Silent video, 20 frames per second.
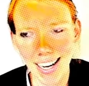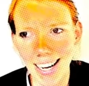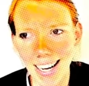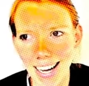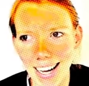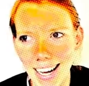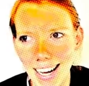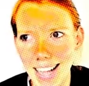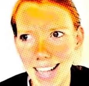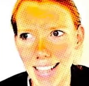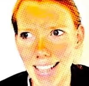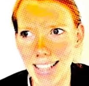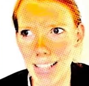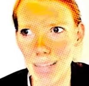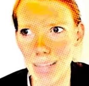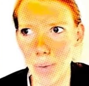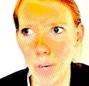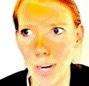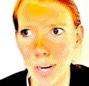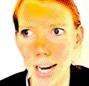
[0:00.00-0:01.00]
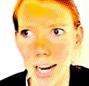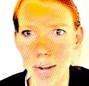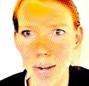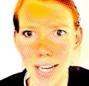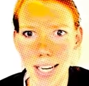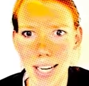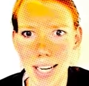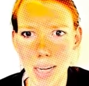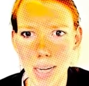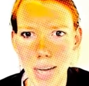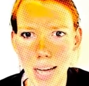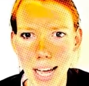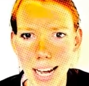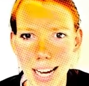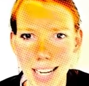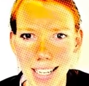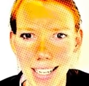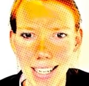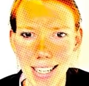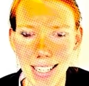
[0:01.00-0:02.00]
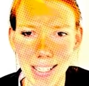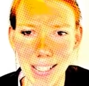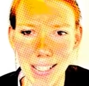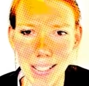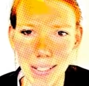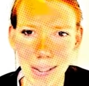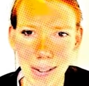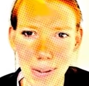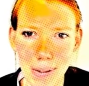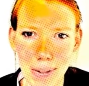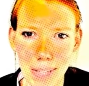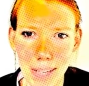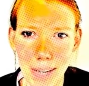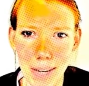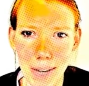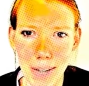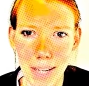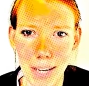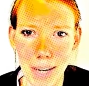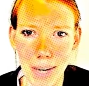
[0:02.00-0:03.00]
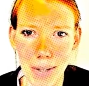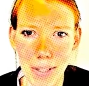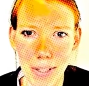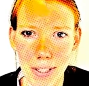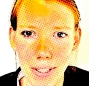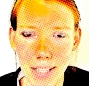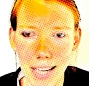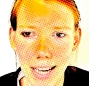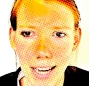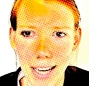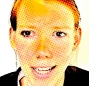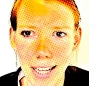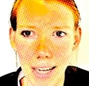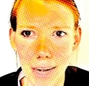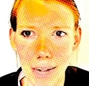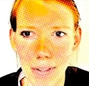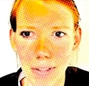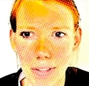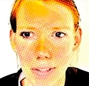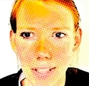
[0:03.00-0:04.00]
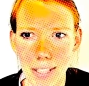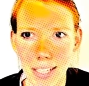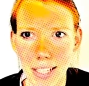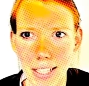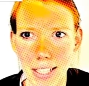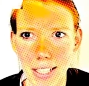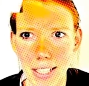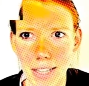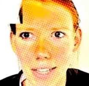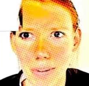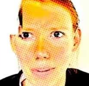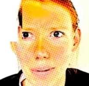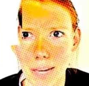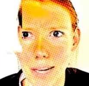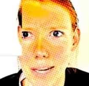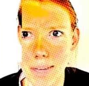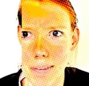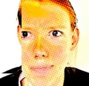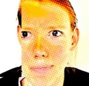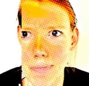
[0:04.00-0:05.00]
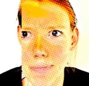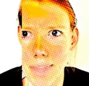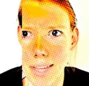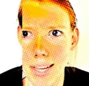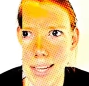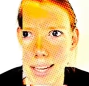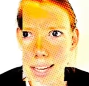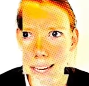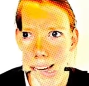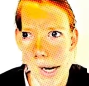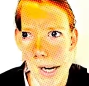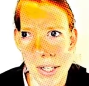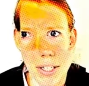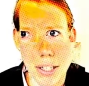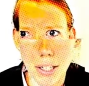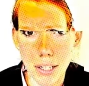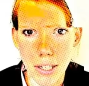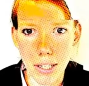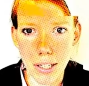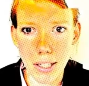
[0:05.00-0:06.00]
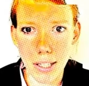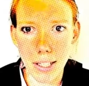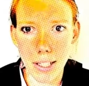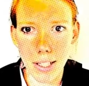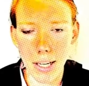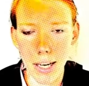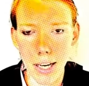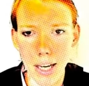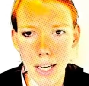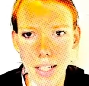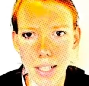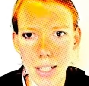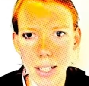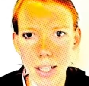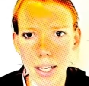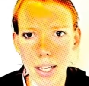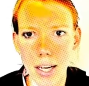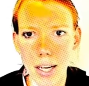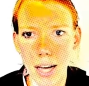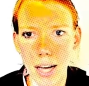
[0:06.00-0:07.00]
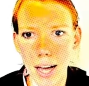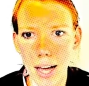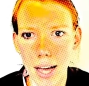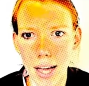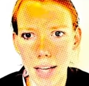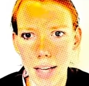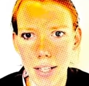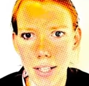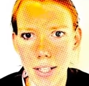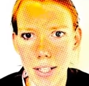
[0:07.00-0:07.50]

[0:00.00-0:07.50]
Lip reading: and without any pain. So that was fantastic for me. We do too much, and